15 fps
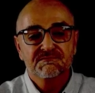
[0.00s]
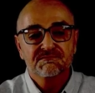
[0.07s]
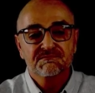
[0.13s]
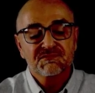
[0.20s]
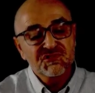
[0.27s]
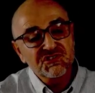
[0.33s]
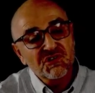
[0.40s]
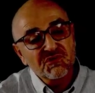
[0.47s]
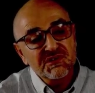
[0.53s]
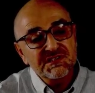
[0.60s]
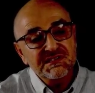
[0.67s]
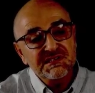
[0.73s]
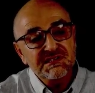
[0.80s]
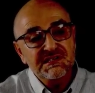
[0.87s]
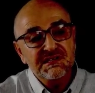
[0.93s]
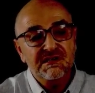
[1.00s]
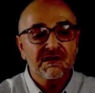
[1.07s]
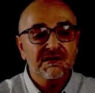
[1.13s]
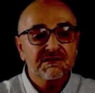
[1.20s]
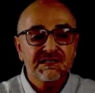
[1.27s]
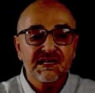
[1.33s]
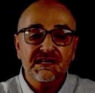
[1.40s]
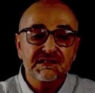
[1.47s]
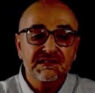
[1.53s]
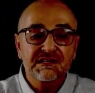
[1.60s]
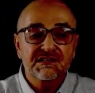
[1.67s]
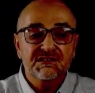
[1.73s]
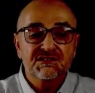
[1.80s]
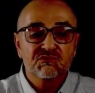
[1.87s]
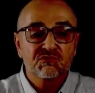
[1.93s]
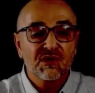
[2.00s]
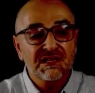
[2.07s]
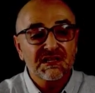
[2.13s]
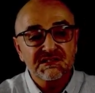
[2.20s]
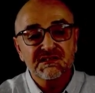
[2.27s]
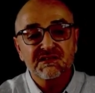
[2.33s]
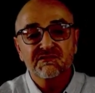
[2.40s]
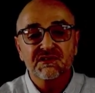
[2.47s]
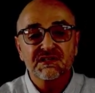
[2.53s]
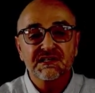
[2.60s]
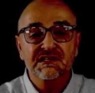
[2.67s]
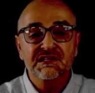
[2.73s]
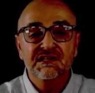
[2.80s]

so the TDR technique's relatively